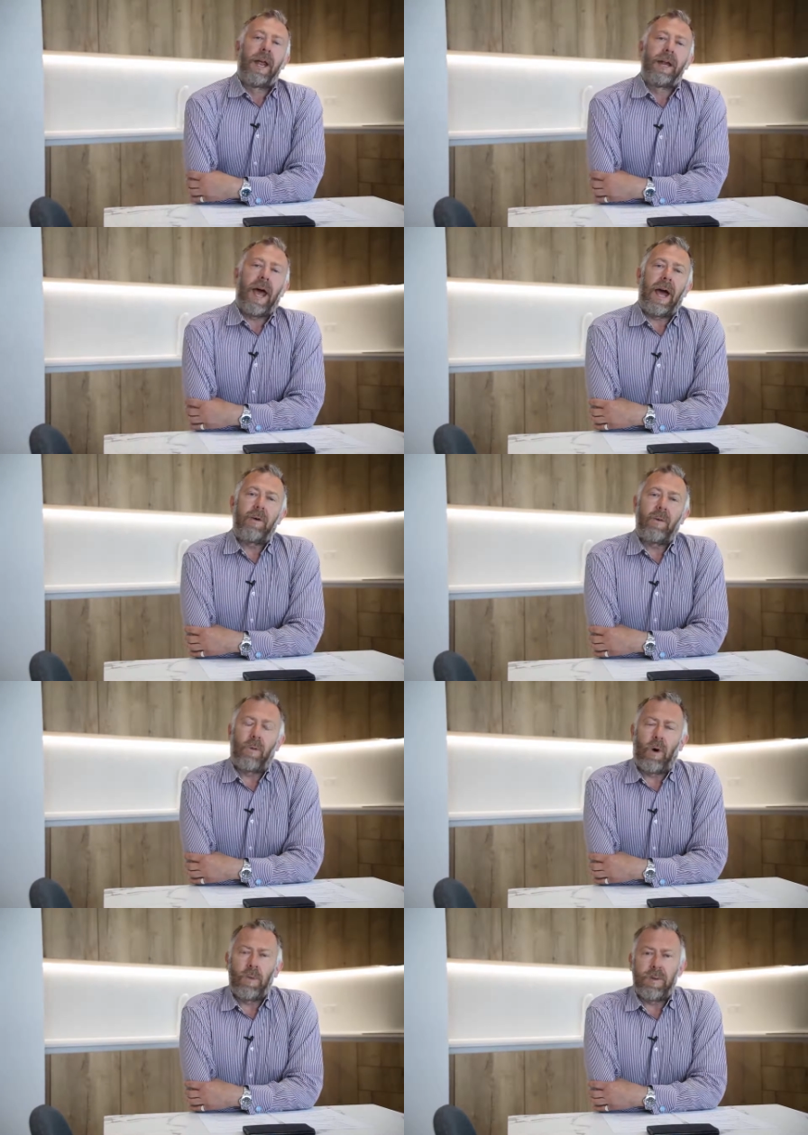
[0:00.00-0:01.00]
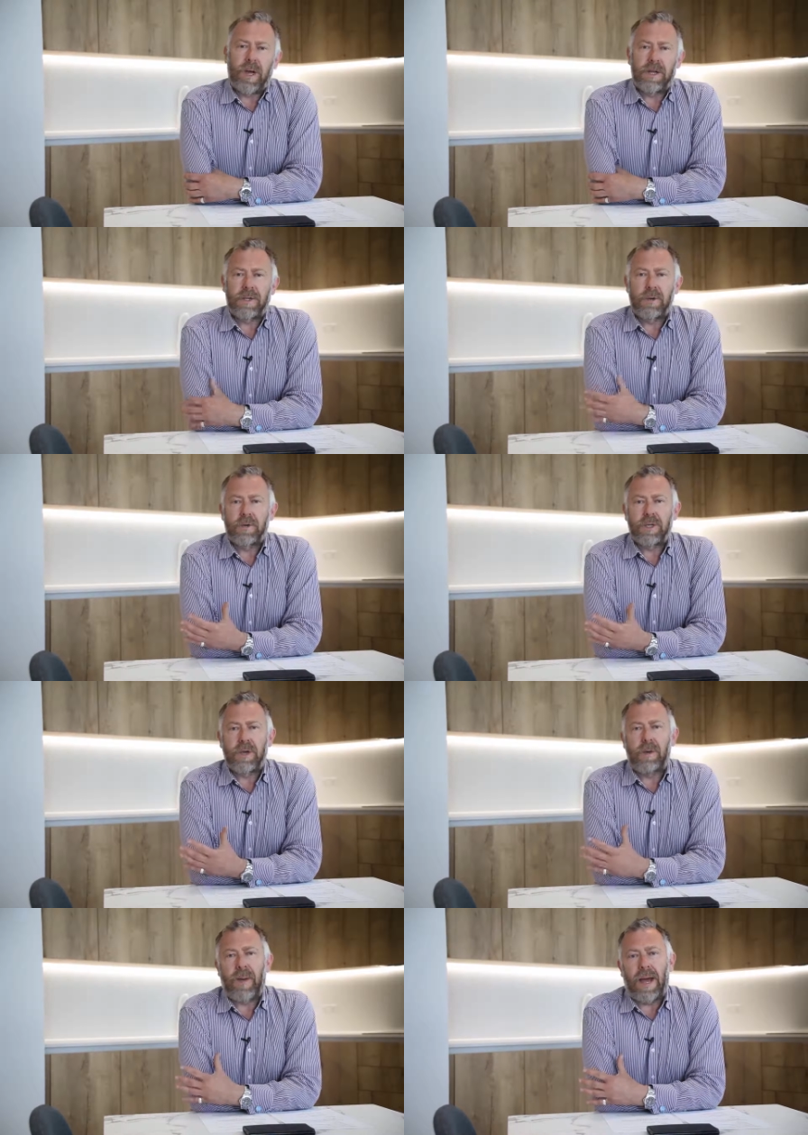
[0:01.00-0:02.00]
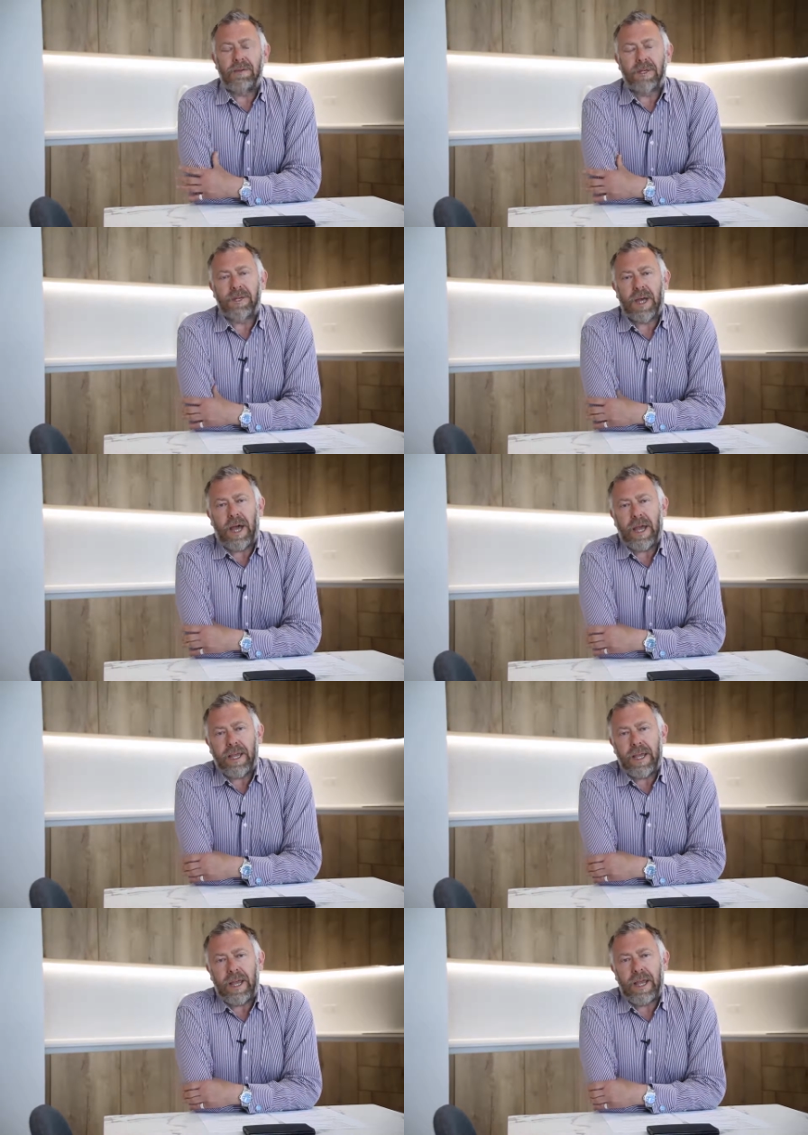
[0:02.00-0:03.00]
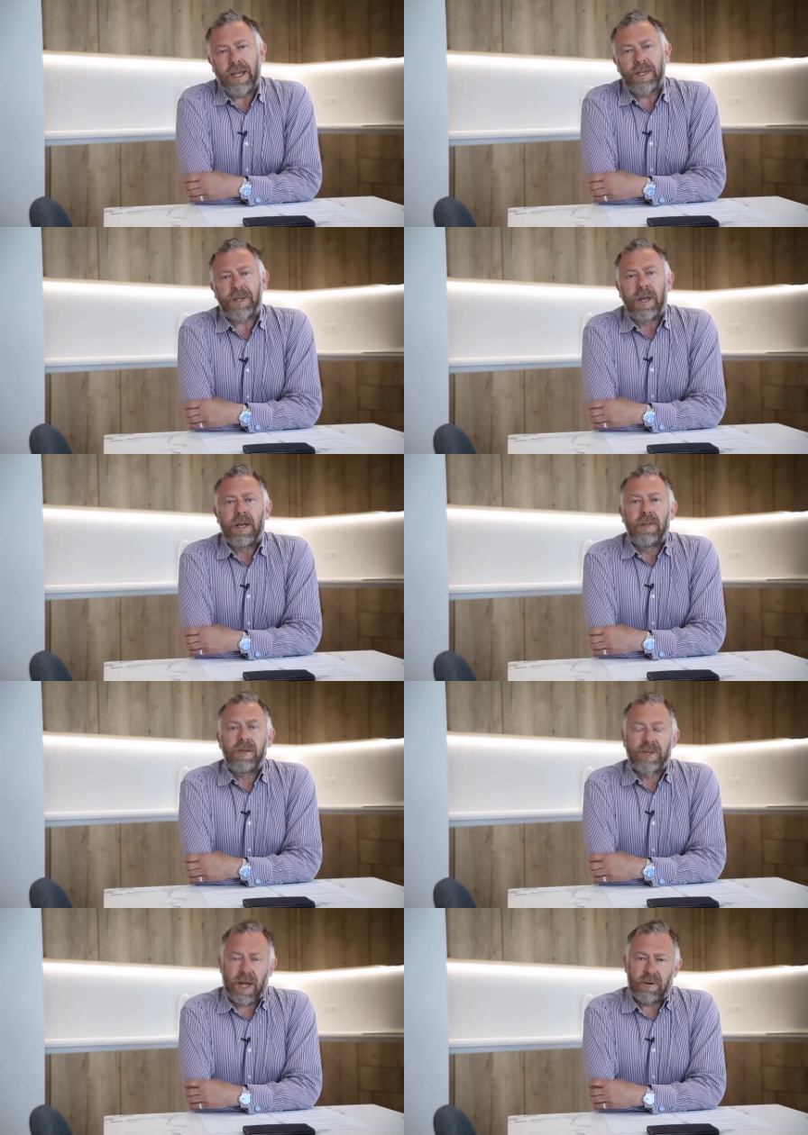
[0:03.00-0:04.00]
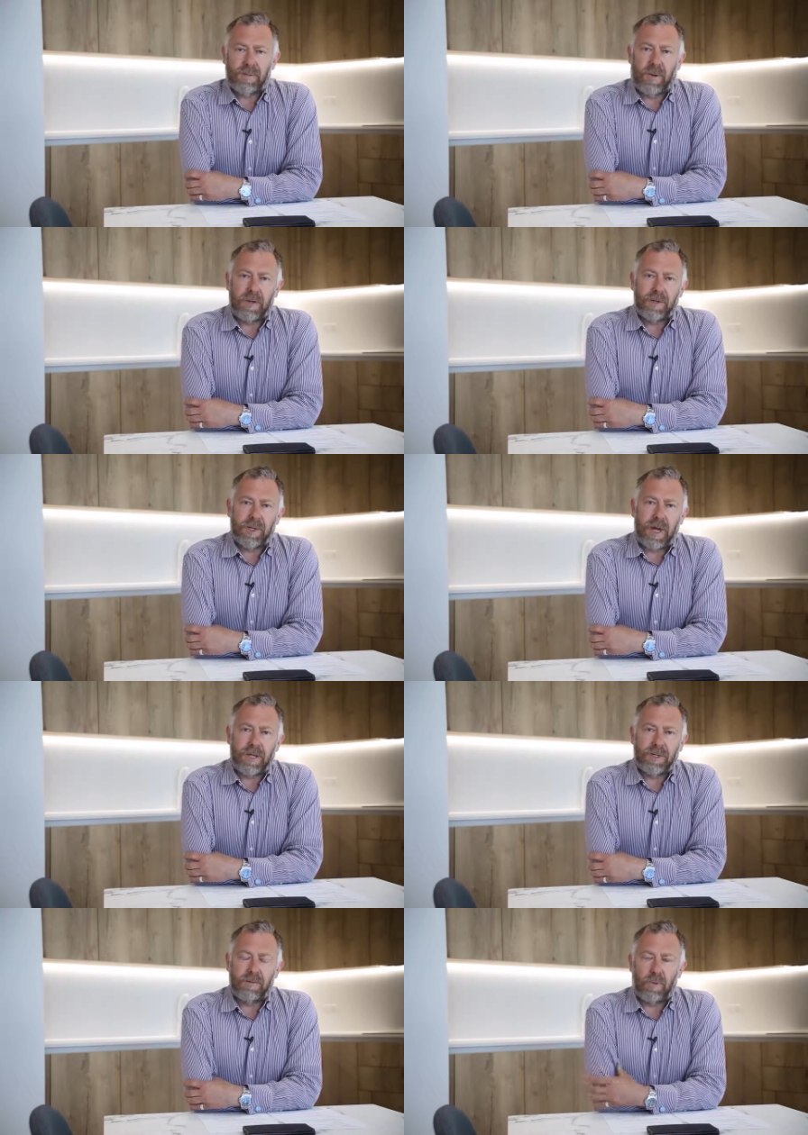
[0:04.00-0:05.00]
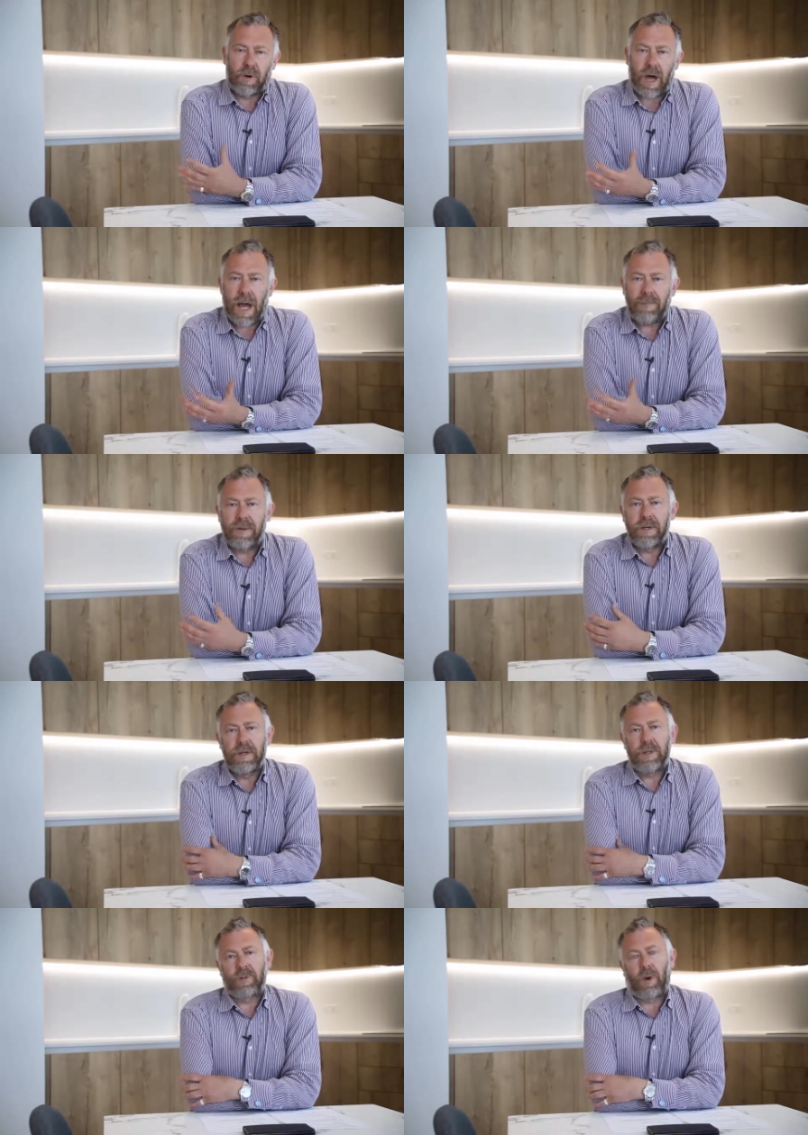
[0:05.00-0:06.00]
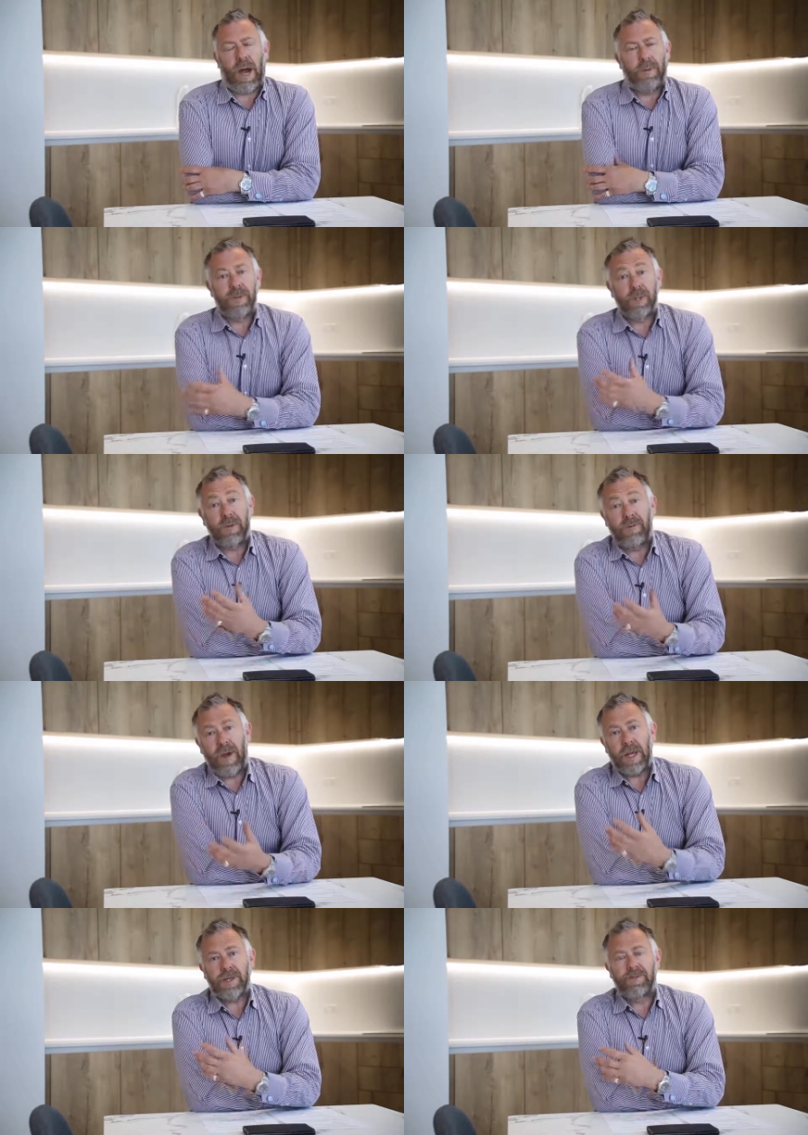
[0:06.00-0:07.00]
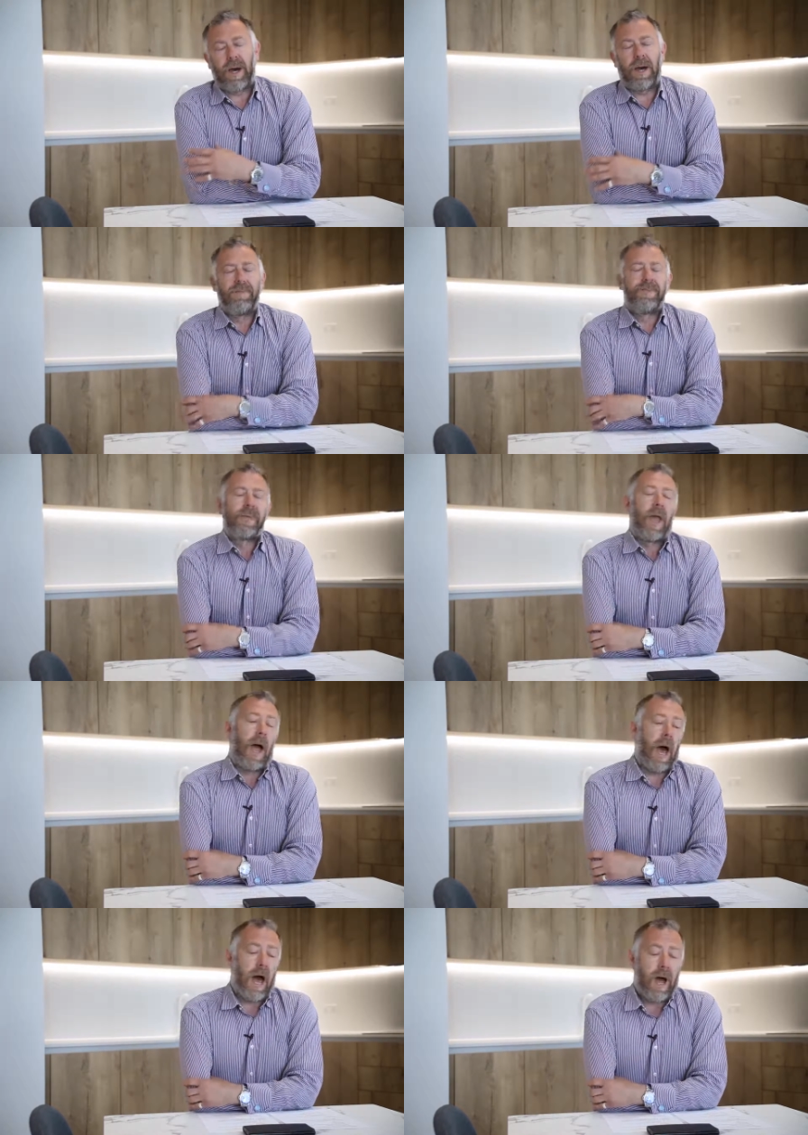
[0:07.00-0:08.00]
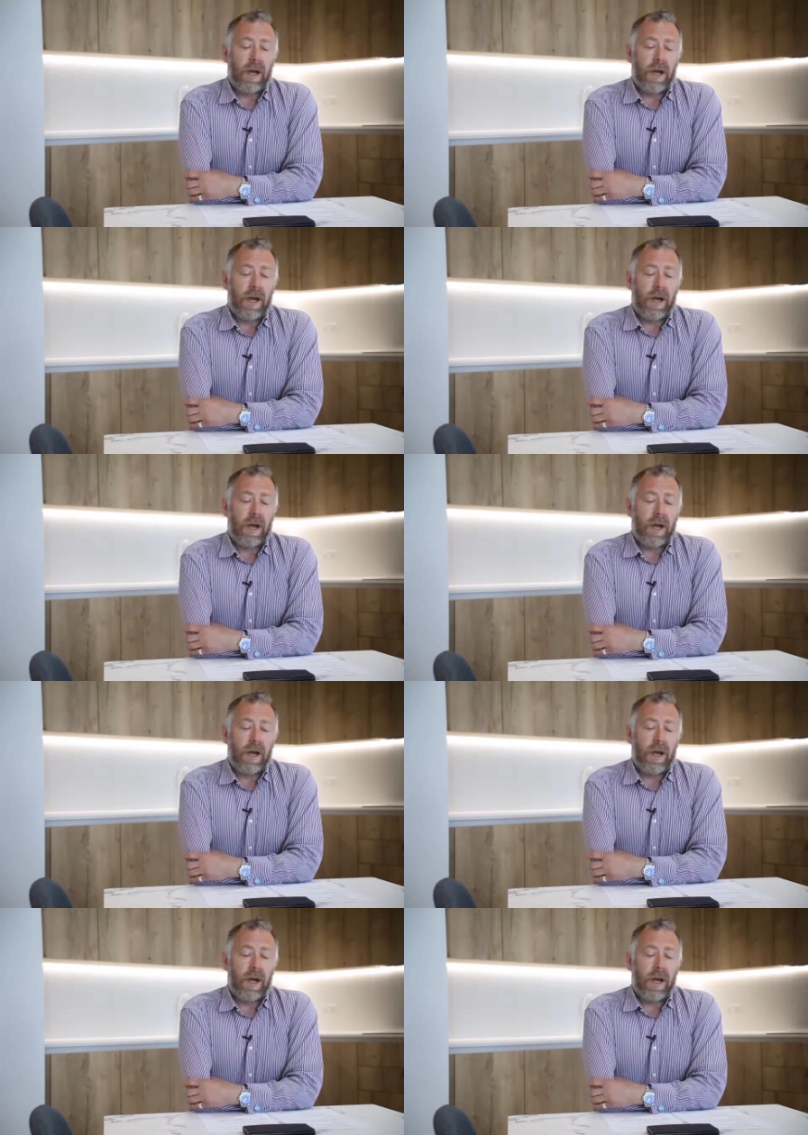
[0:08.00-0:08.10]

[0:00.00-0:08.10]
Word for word: Now, what we were going to talk to you about today is the sales process and what happens, what happens with Vesper? Uh,